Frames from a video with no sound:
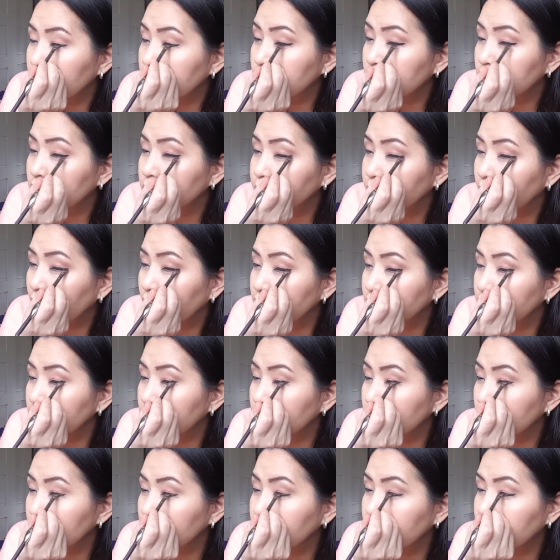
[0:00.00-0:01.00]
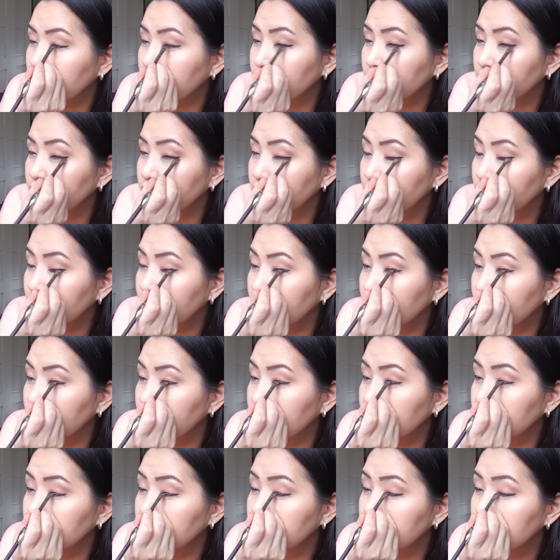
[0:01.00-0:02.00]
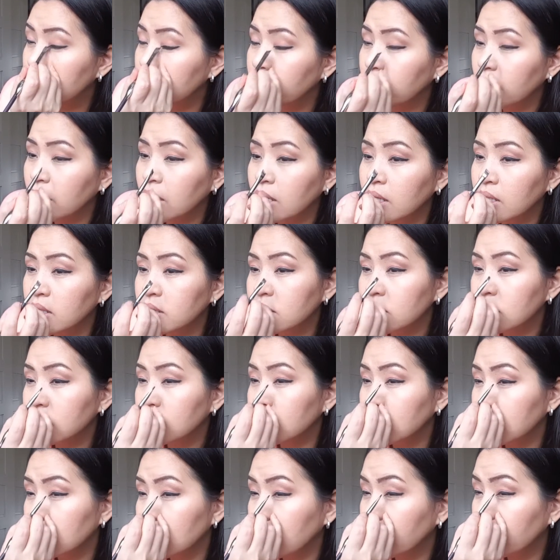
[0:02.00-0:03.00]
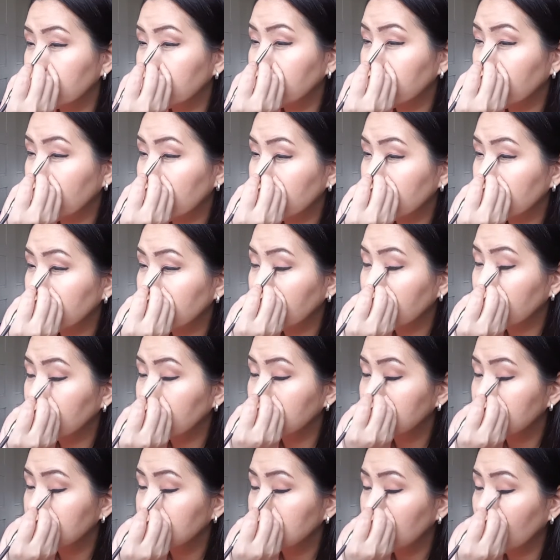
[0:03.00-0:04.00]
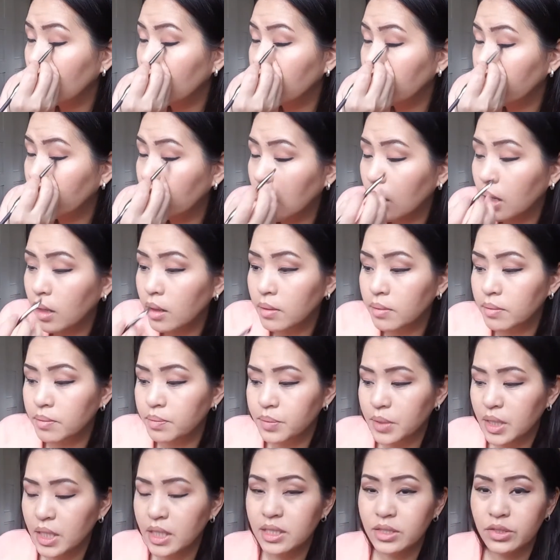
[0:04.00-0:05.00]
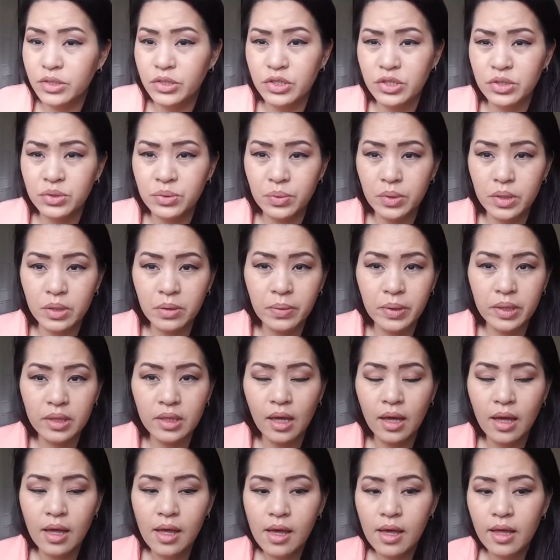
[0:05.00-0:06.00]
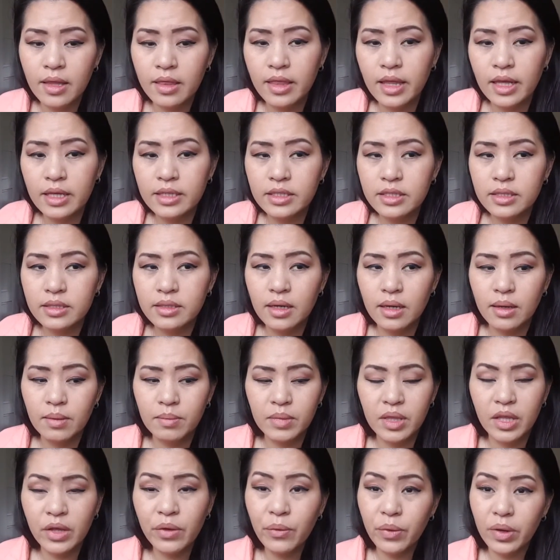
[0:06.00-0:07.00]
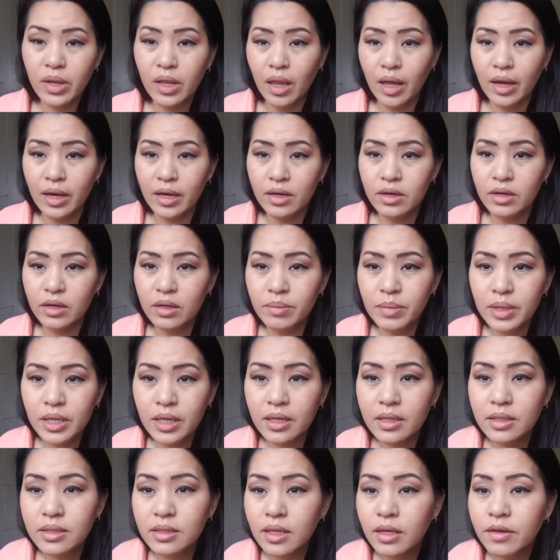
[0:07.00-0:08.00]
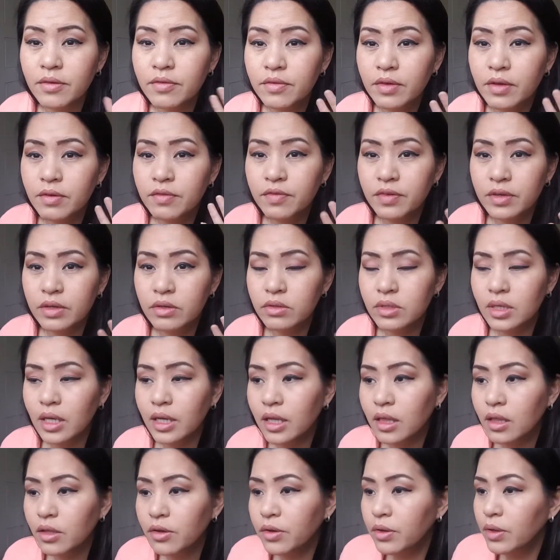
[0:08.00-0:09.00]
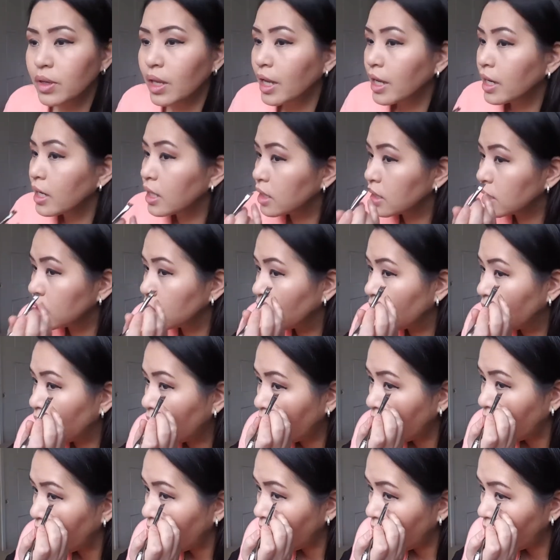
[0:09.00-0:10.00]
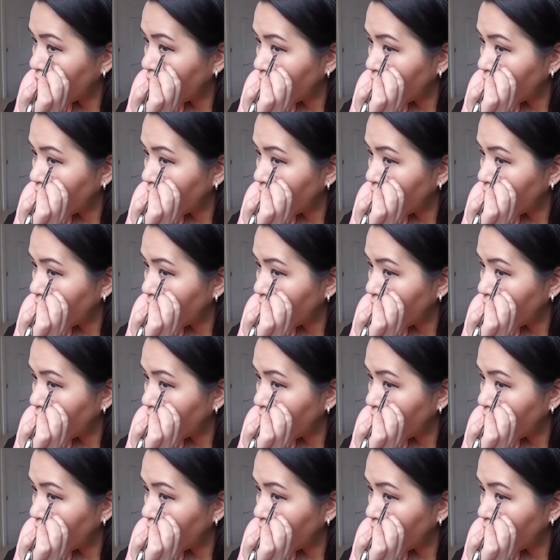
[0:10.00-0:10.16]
Although this is pencil, but it to me is even better than some, easier to work with than some liquid liner because it feels like a liquid liner.